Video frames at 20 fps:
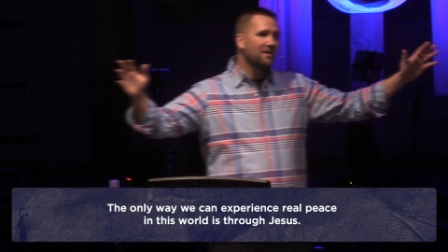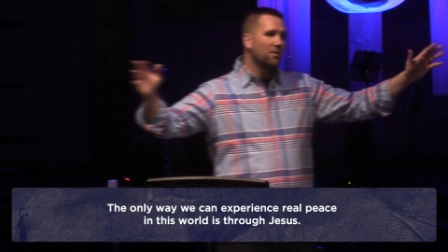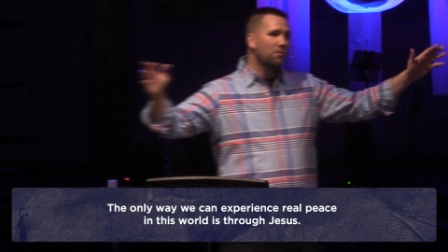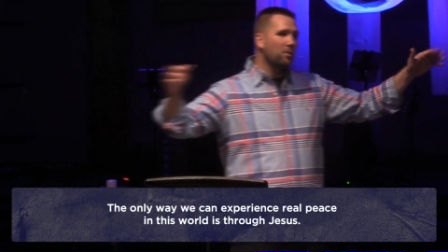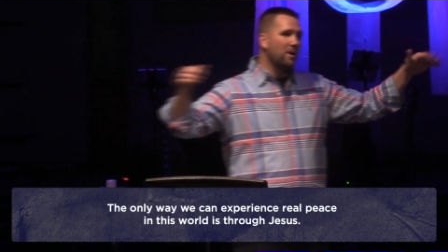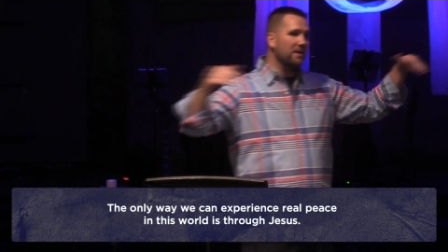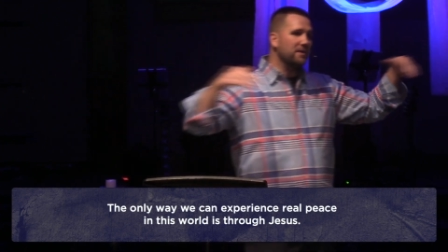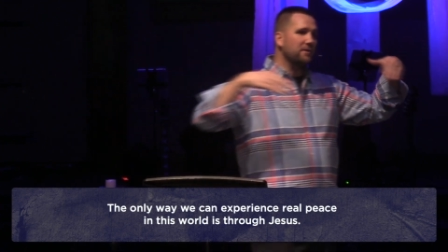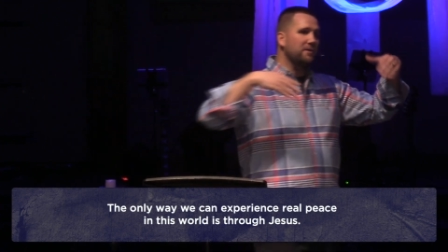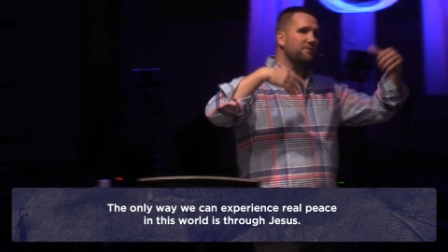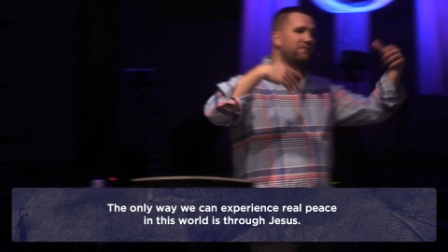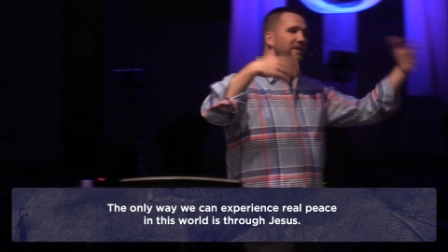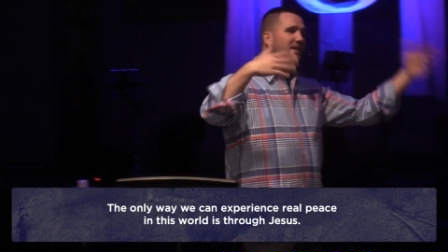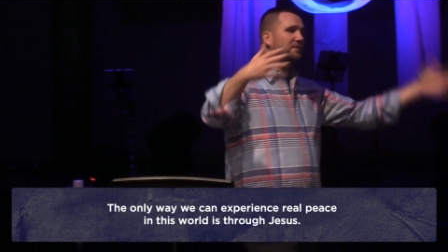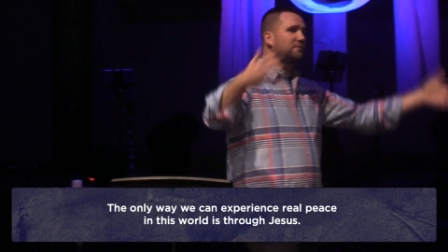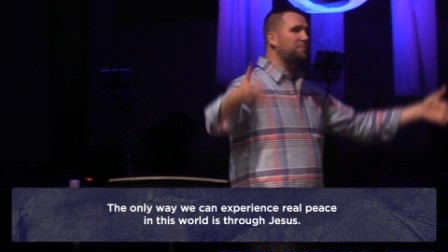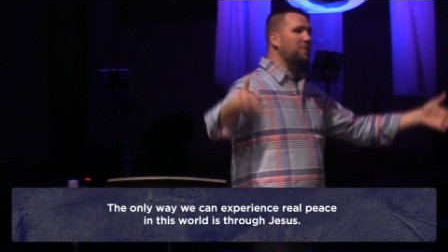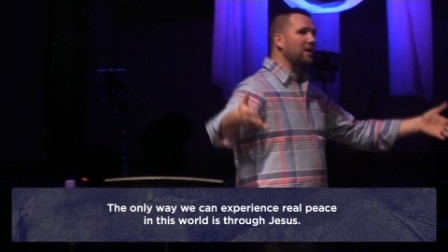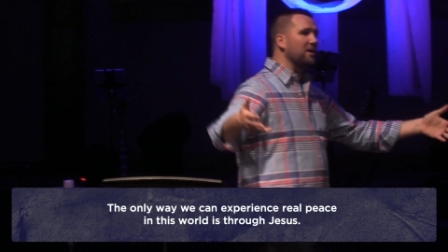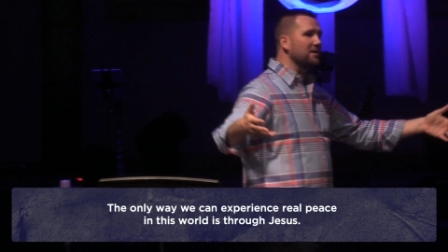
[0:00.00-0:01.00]
whether you've
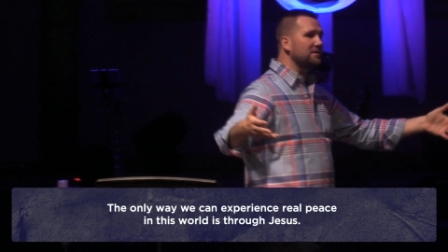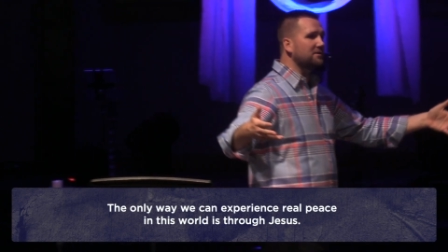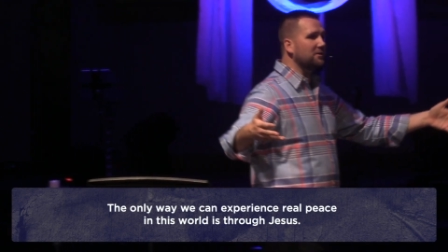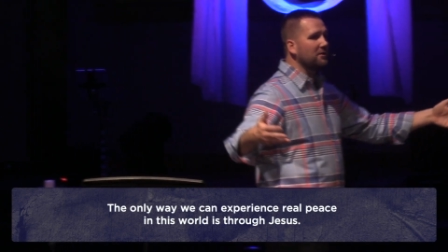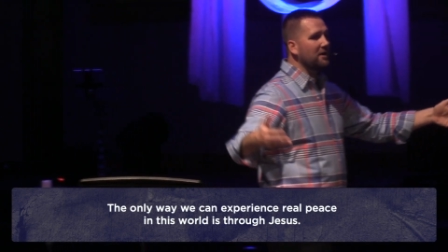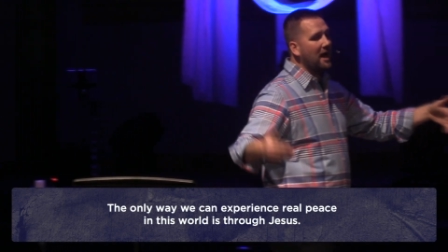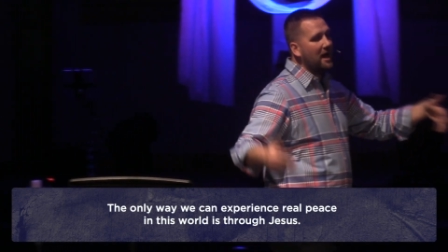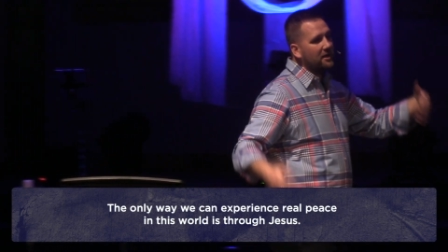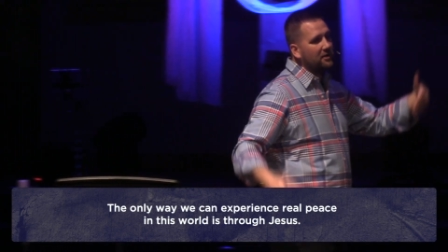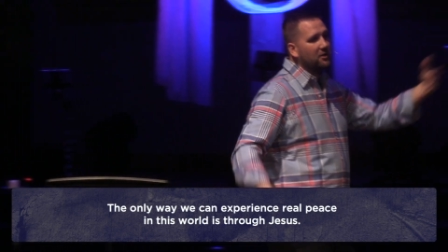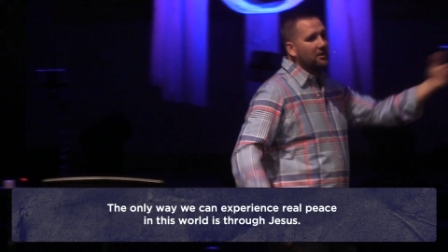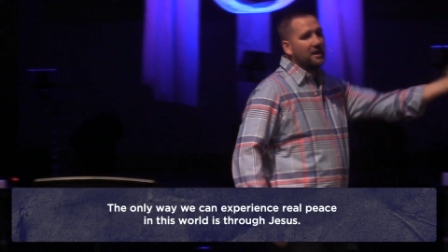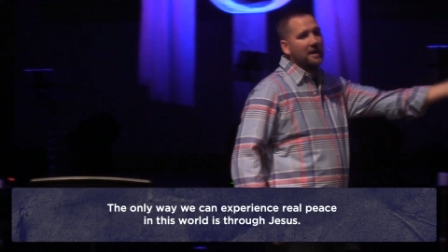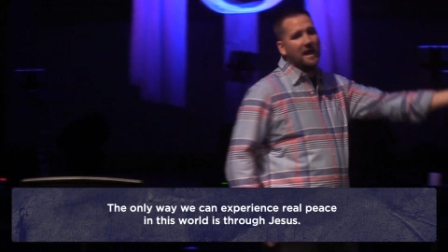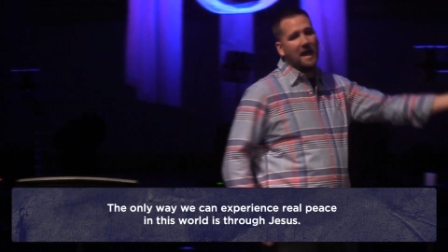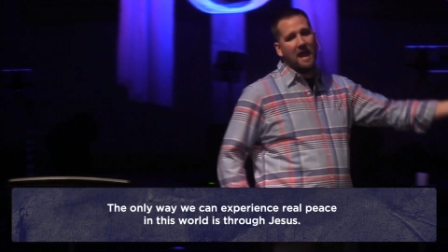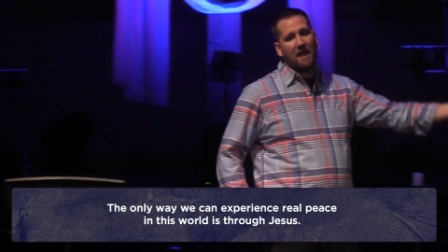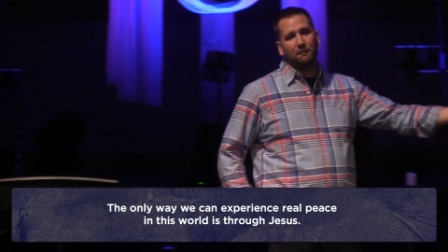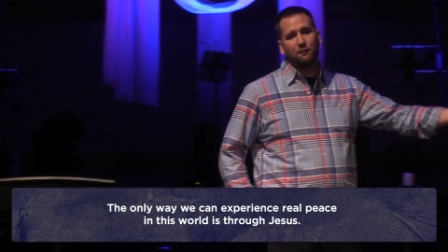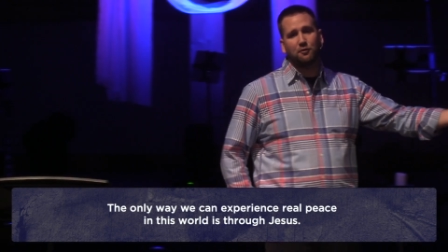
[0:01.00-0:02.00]
experienced or not, you're going
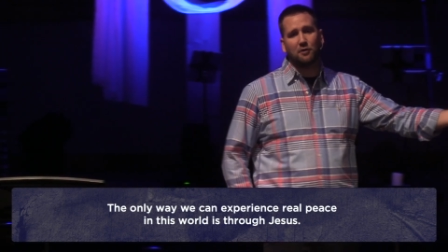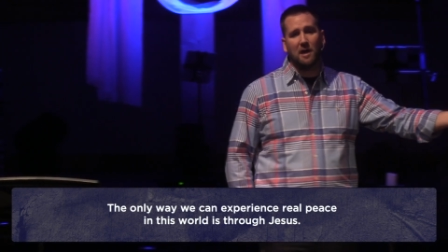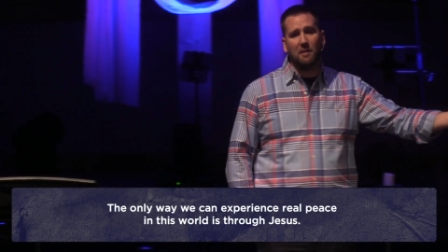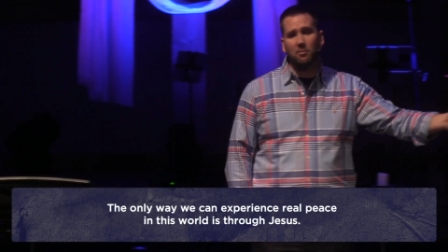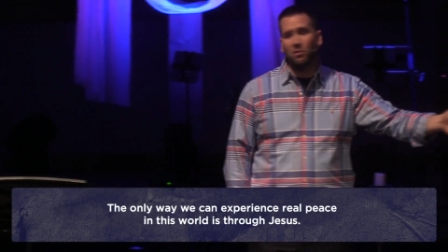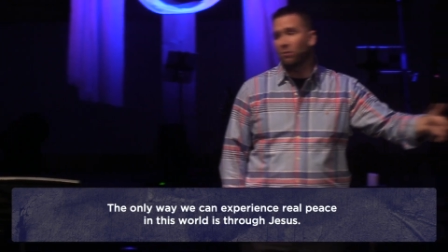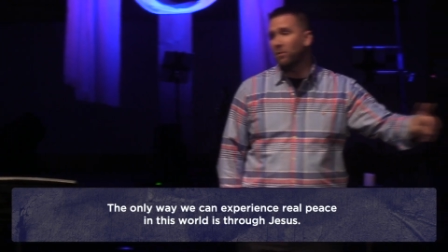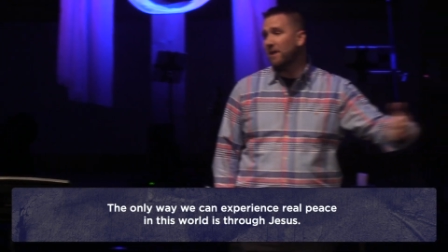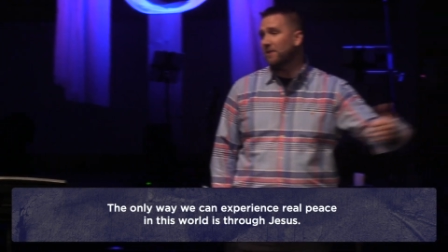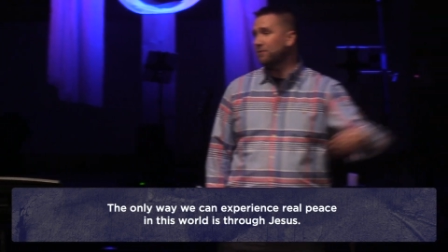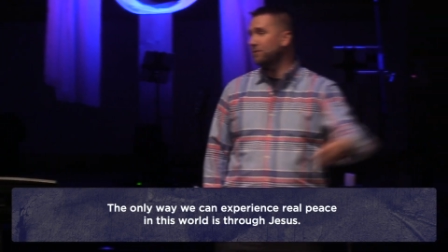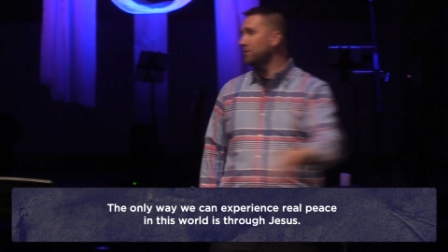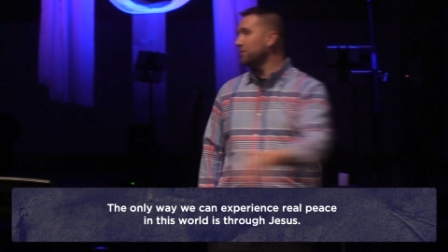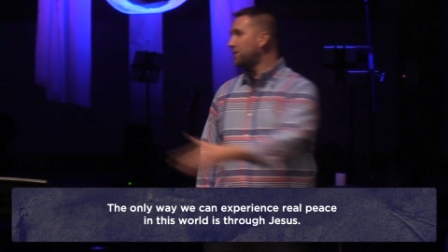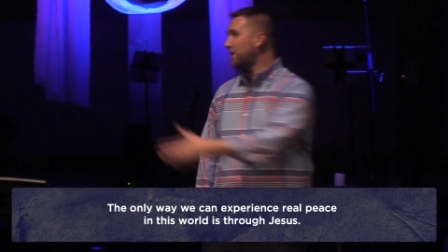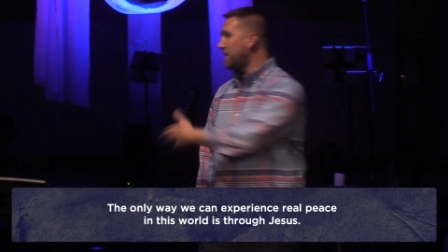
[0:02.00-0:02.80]
to have trouble. Whether you